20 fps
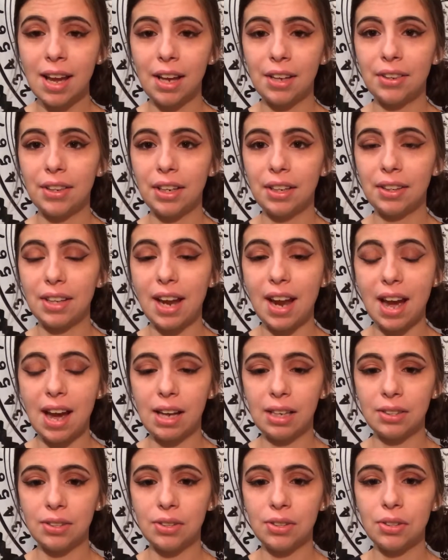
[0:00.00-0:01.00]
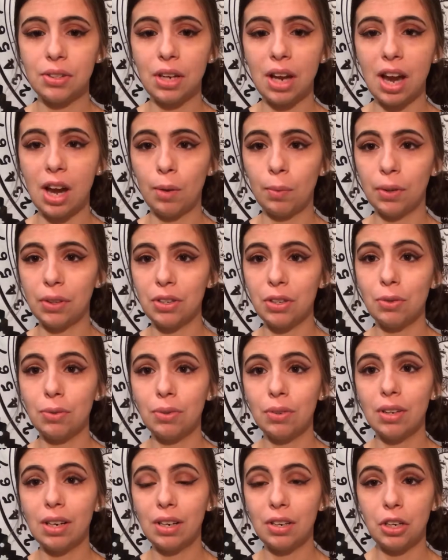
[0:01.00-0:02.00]
I think they asked, how will
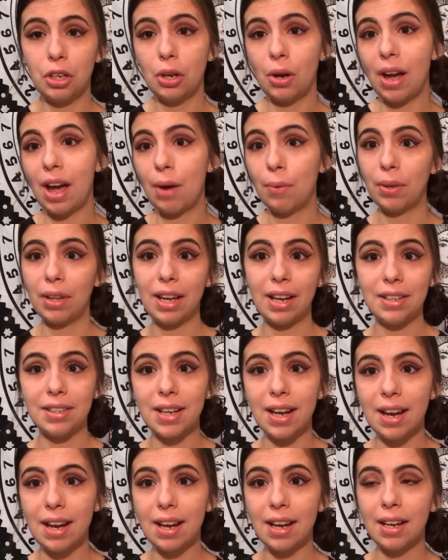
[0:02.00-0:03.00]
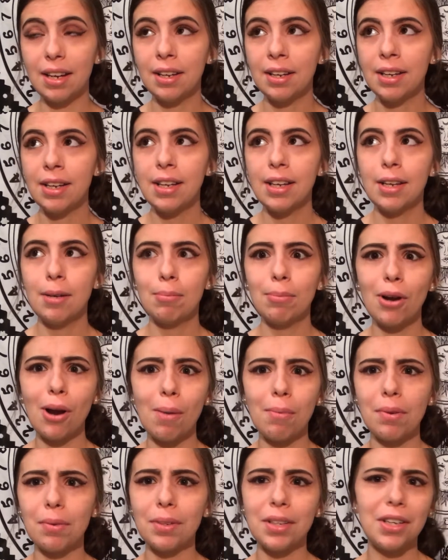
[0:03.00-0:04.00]
how will I die?
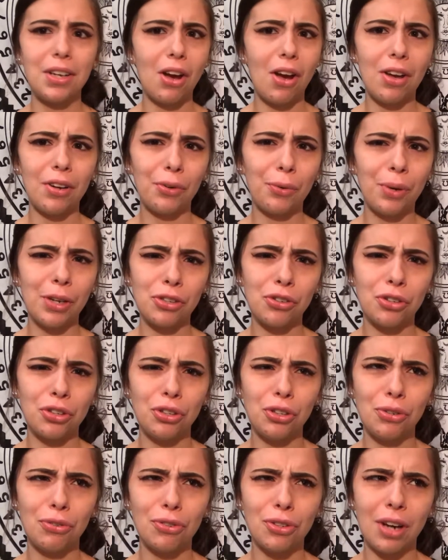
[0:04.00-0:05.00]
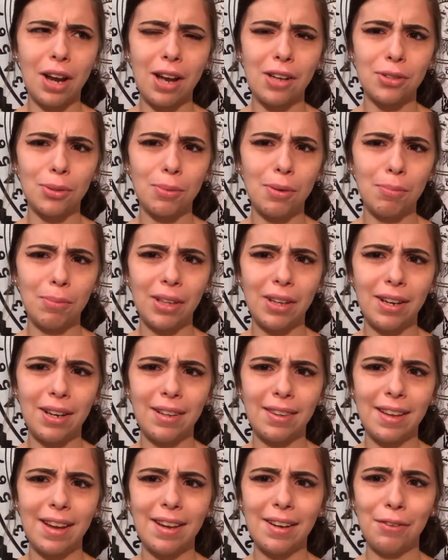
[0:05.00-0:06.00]
Probably not a question you should ask when
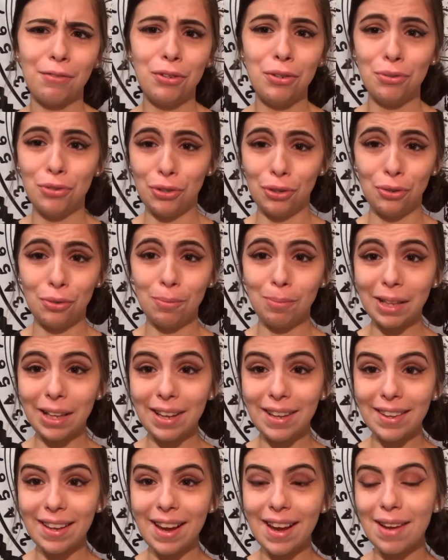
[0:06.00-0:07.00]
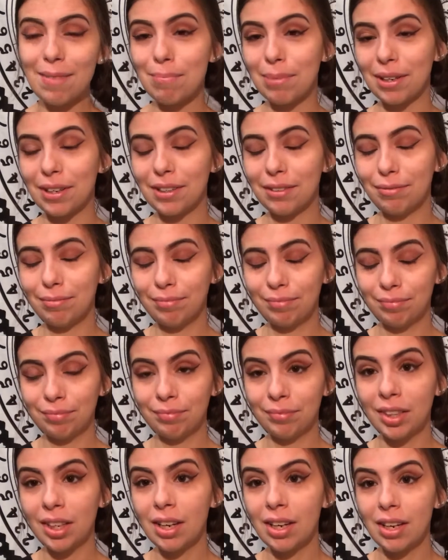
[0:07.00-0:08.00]
playing that if you do play that, but
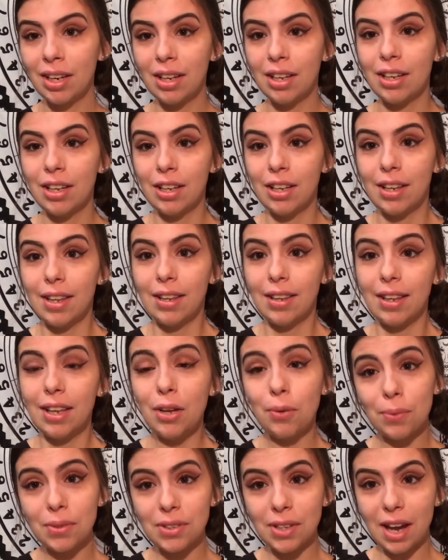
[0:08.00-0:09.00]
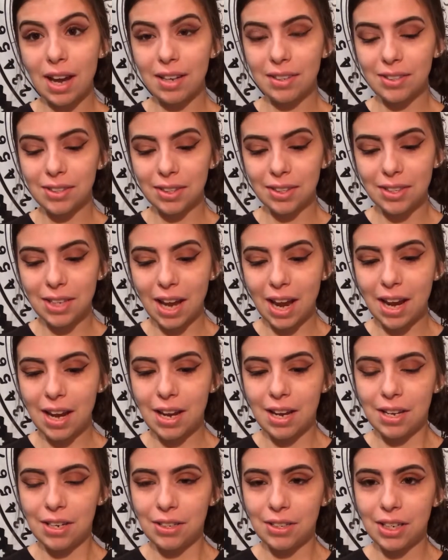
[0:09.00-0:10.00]
it was asked,
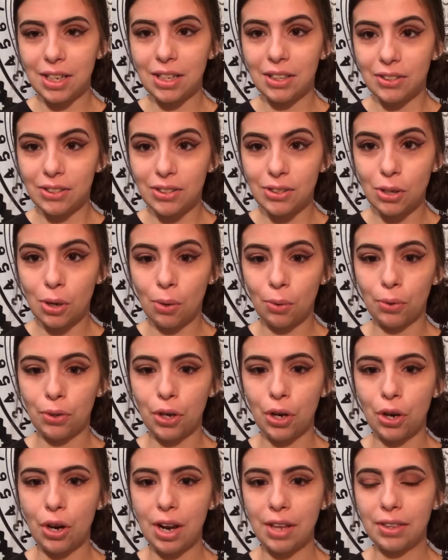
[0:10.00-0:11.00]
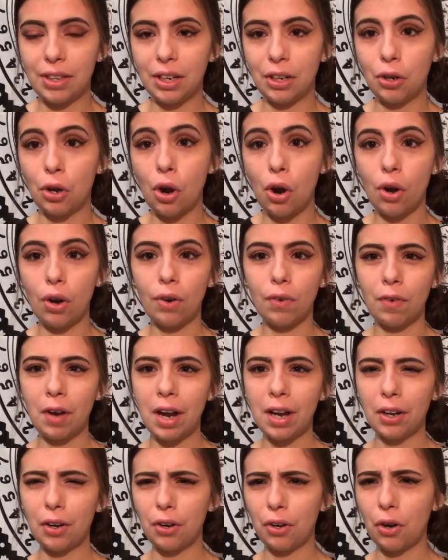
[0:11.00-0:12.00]
and it told her, I think, car
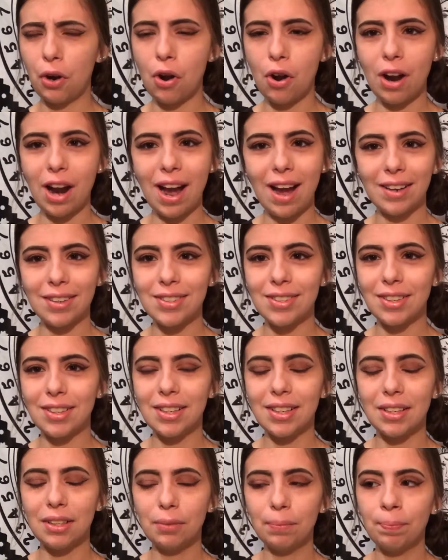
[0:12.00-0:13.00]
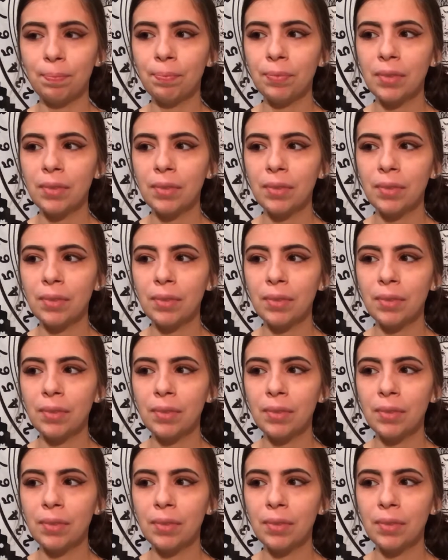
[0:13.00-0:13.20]
wreck or car accident.